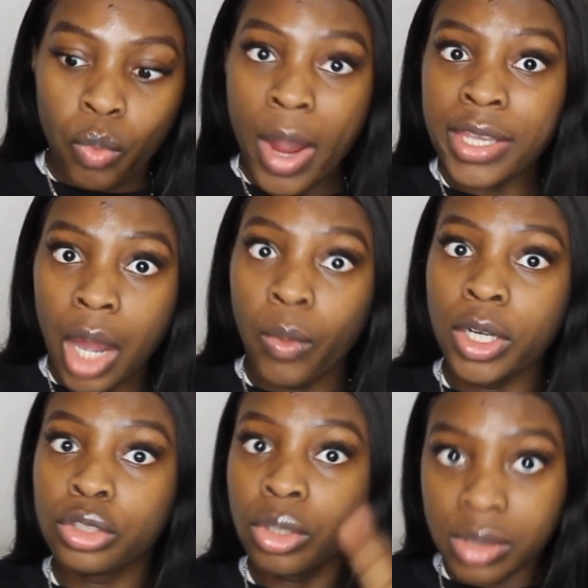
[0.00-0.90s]
when y'all
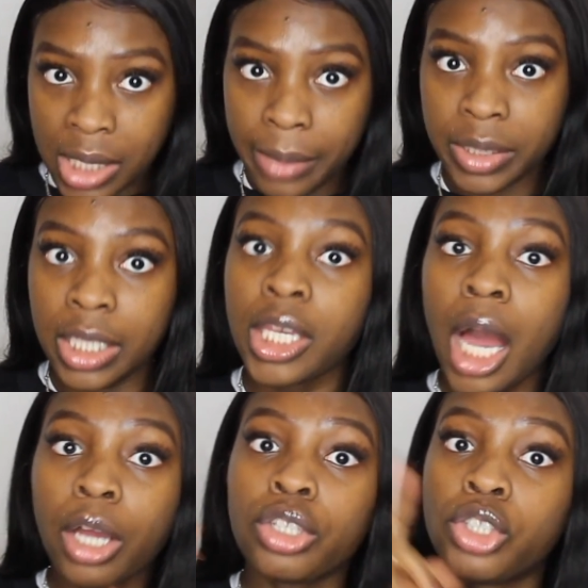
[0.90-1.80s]
wanna do something,
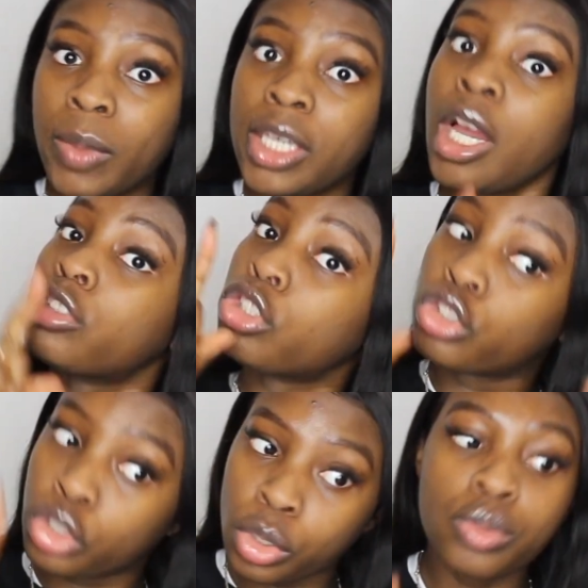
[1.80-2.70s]
y'all can do it, y'all
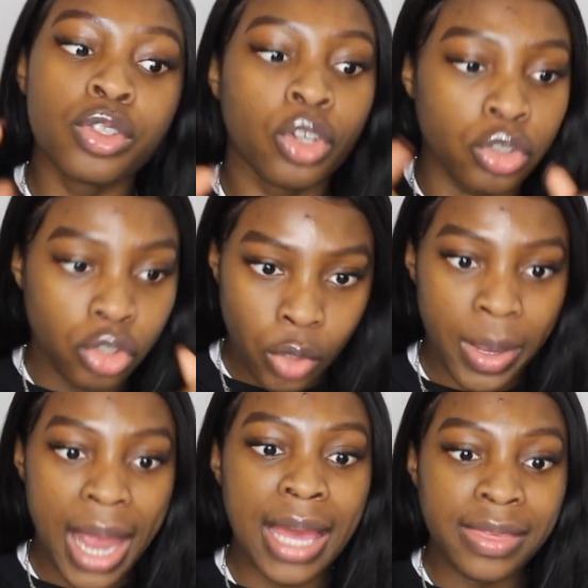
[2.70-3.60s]
just choose not to do
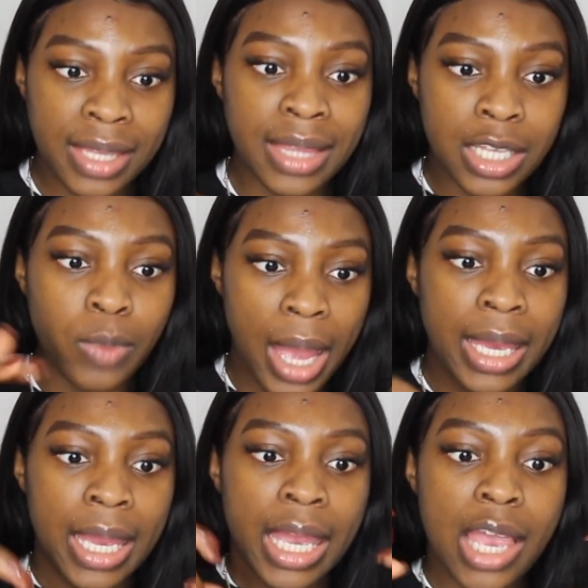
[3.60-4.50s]
it. And I think that's why
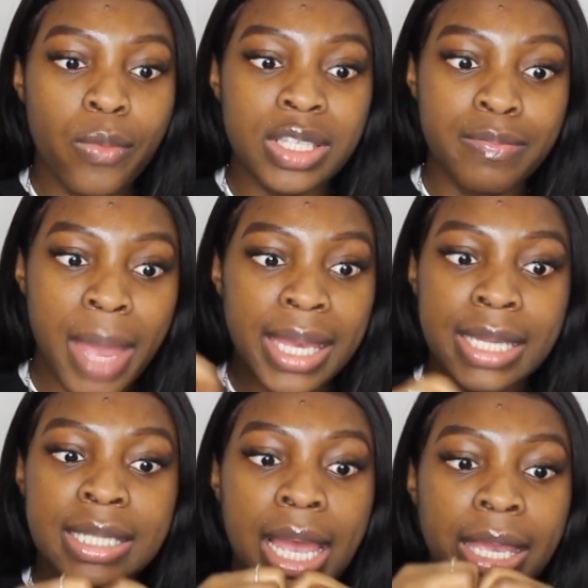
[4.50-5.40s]
it was
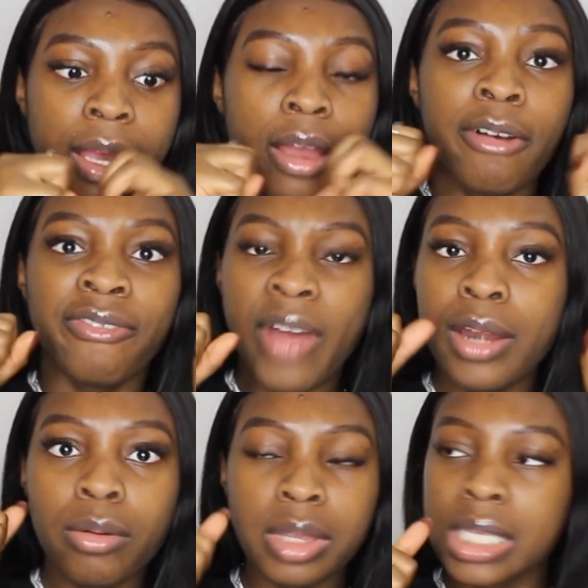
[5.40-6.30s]
Meghan's like
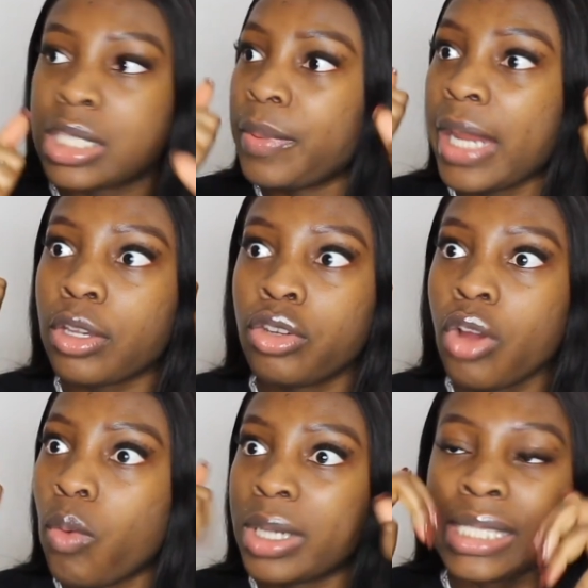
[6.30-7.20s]
final thing to like, you
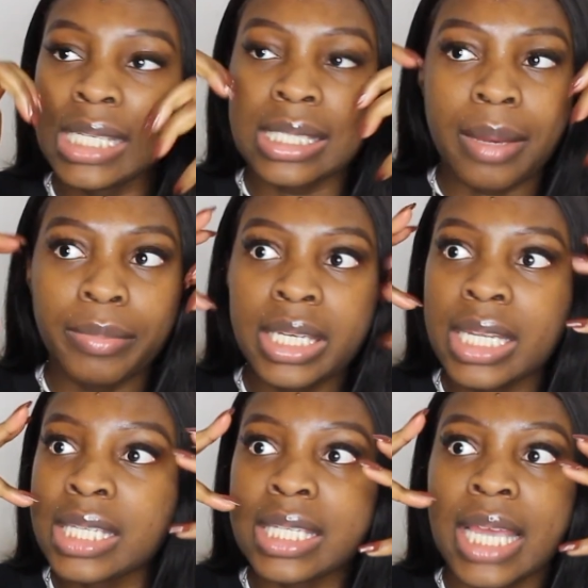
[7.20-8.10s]
know what, that's
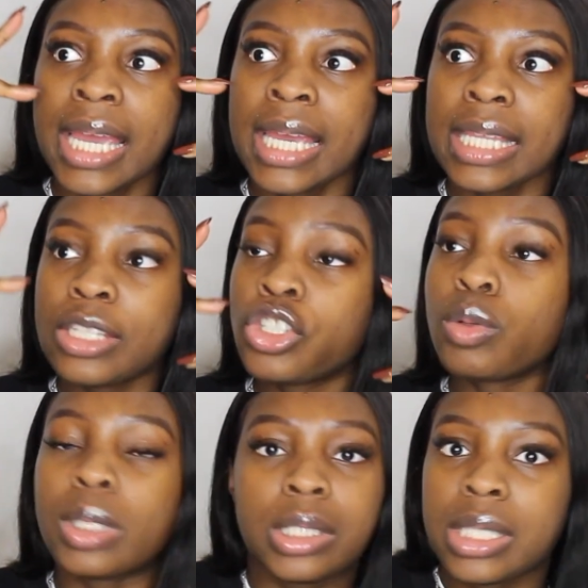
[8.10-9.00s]

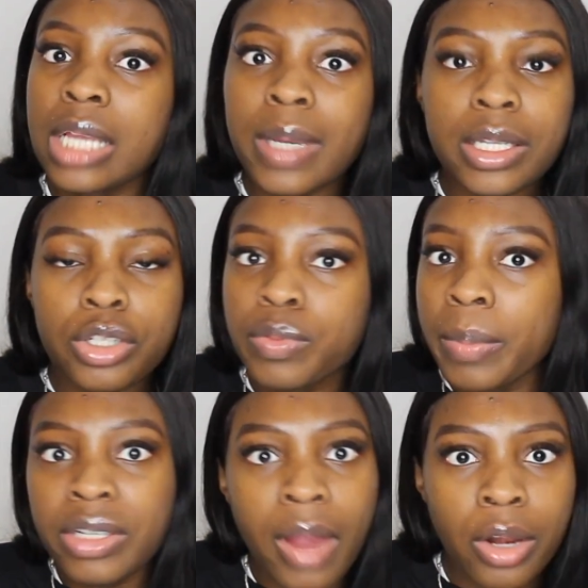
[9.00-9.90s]
why she was
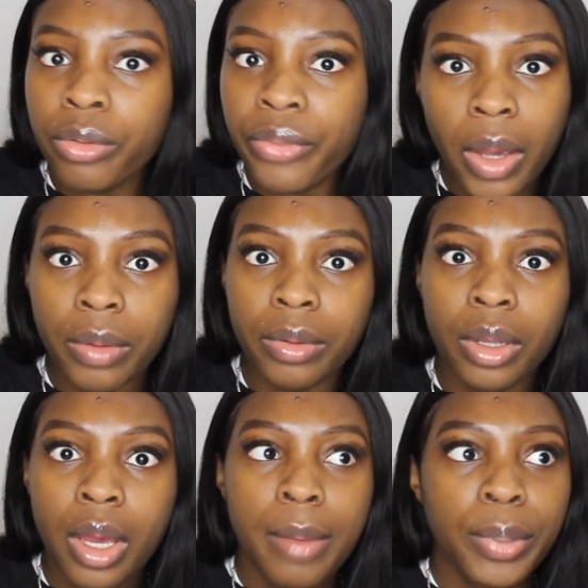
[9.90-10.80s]
probably crying on the
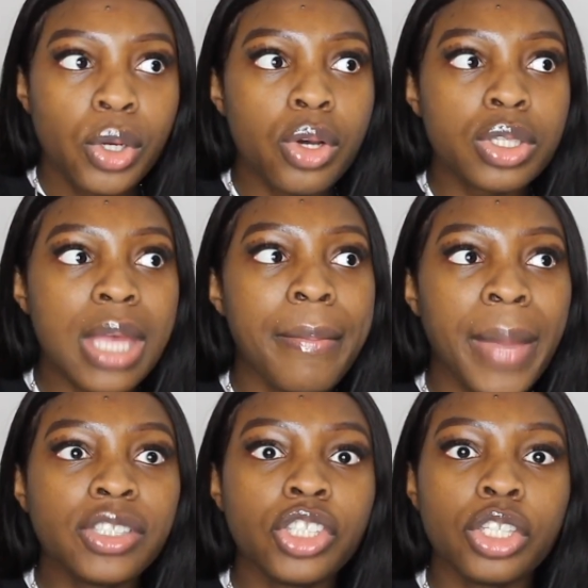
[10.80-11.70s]
phone. Because
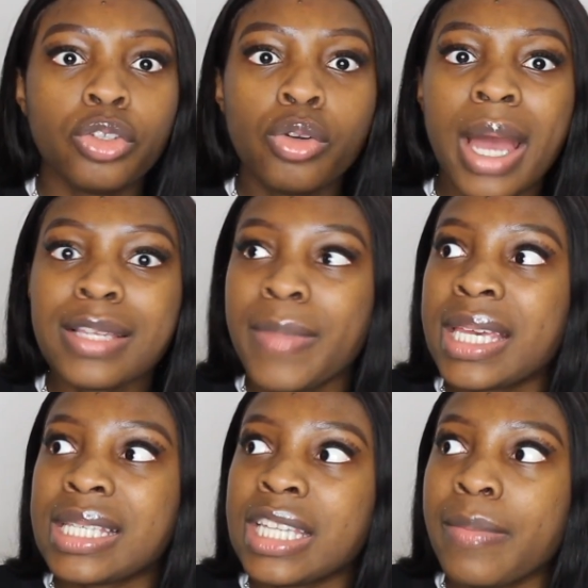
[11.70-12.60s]
imagine you guys
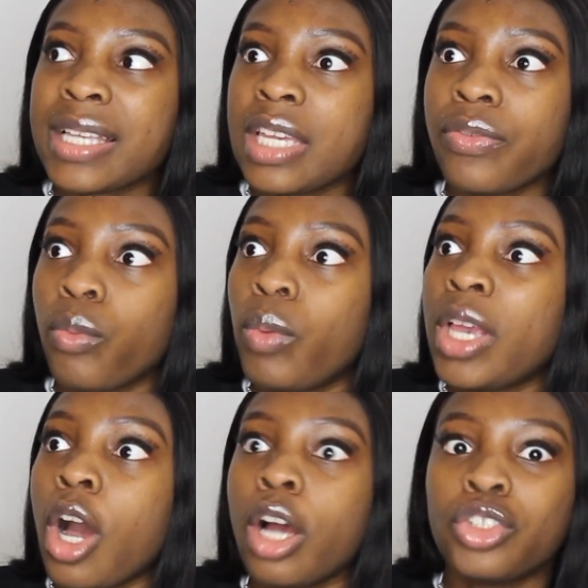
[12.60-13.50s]
make it seem as if
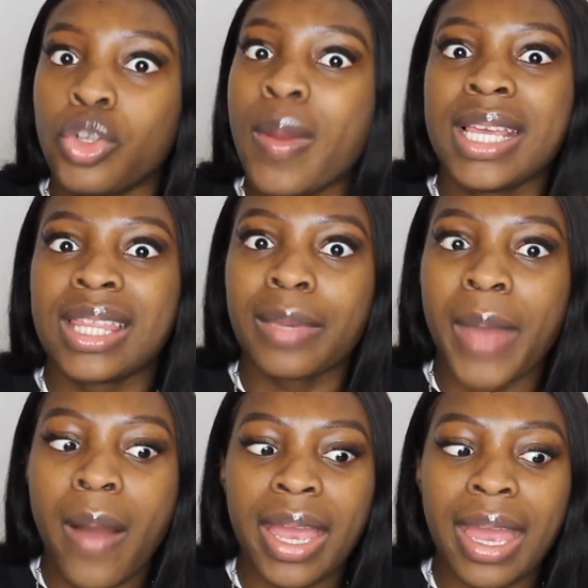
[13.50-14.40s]
we can't do anything
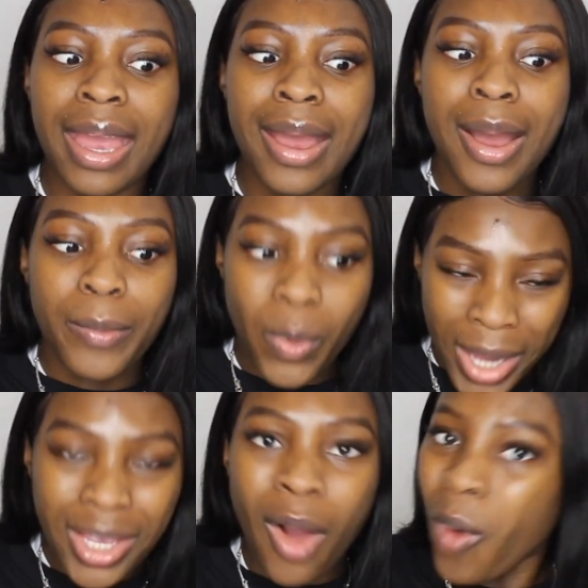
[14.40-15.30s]
about it, but
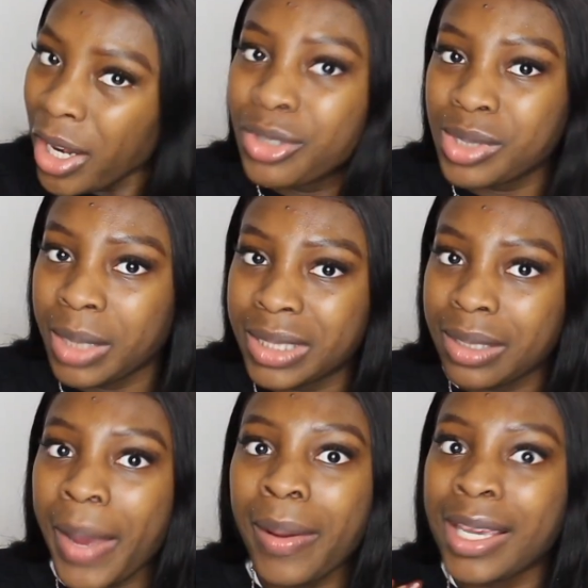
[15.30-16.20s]
when y'all wanna do
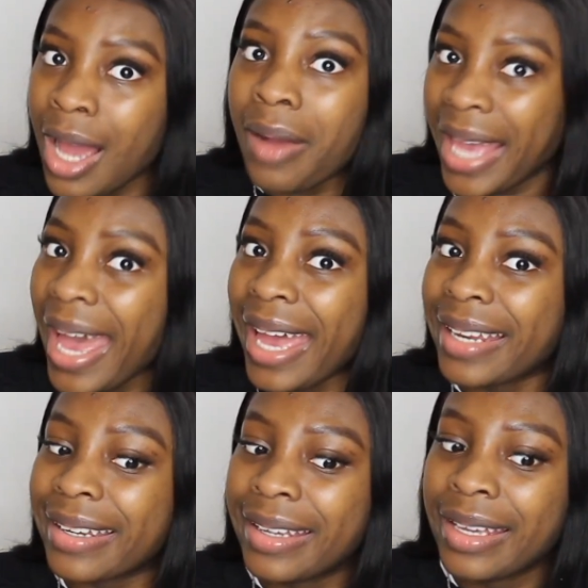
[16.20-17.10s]
something about it, y'all
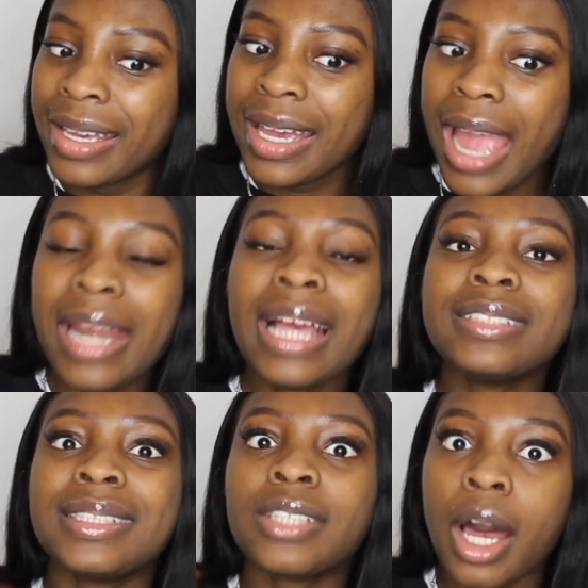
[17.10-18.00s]
can. And
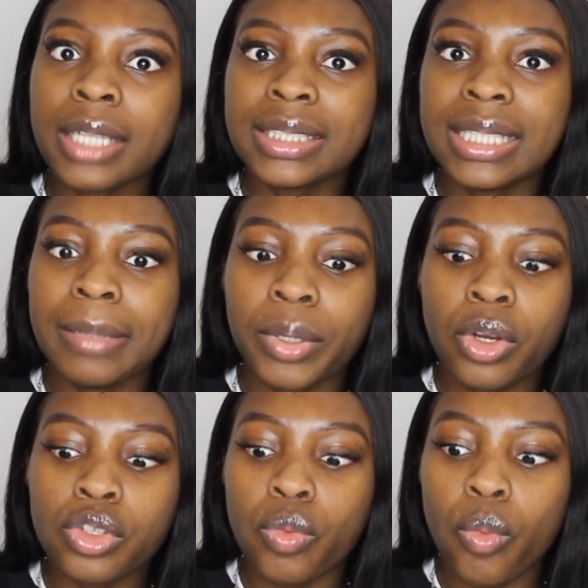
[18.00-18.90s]
that's disheartening
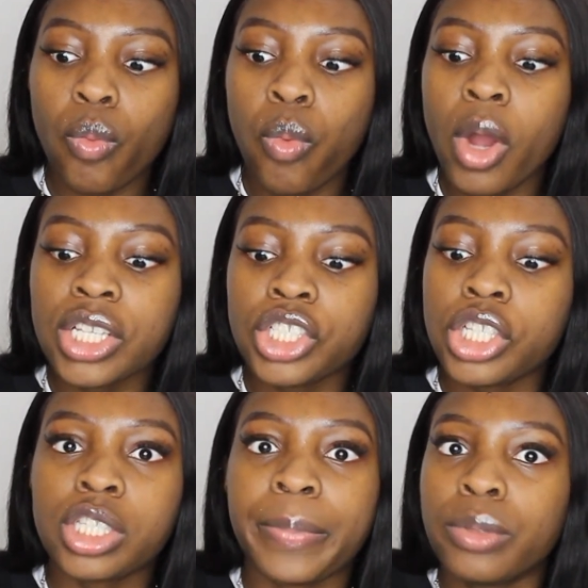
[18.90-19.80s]
because what is
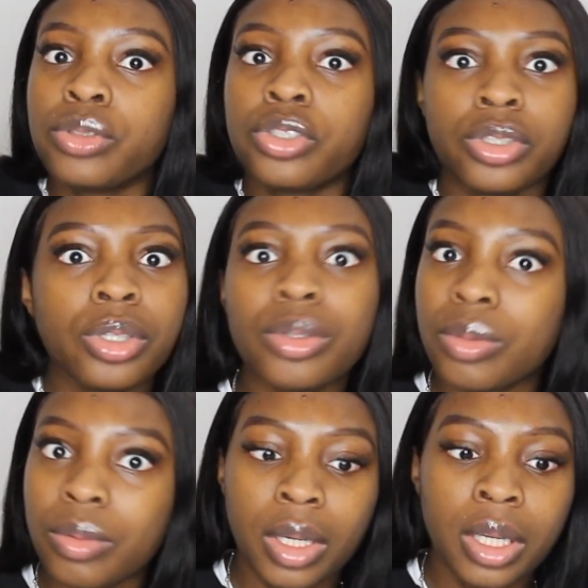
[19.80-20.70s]
she supposed to
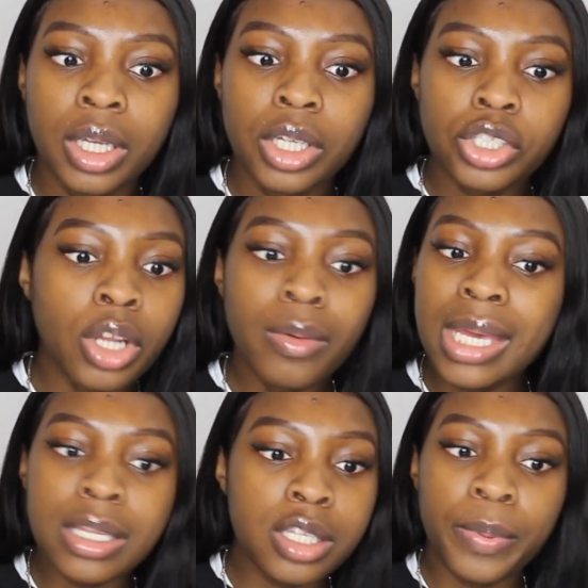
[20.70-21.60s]
do? She don't
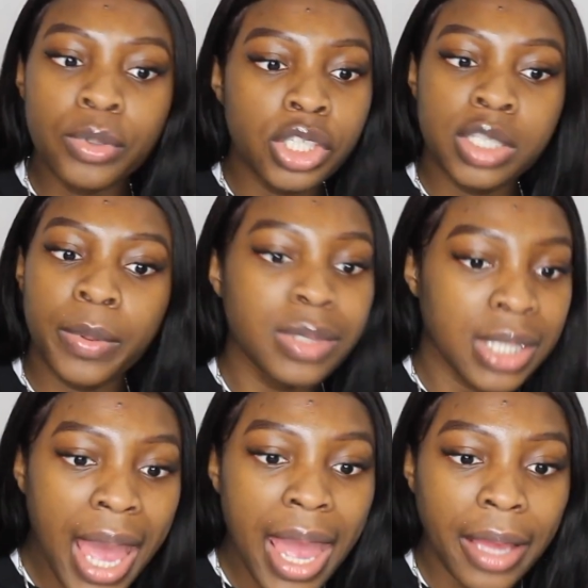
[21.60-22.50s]
get the support she's supposed
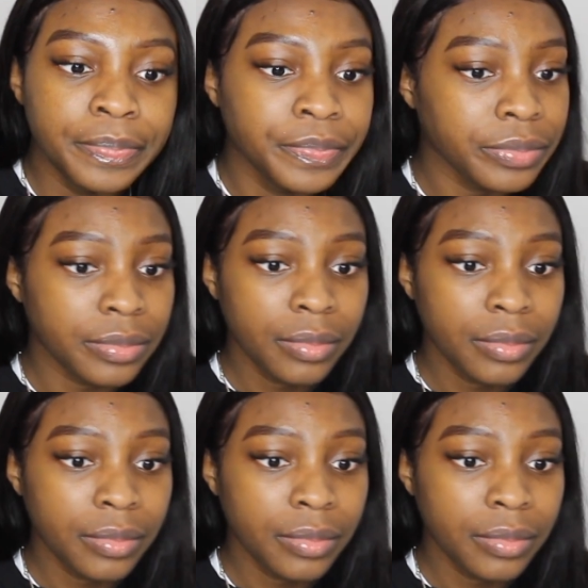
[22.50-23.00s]
to get.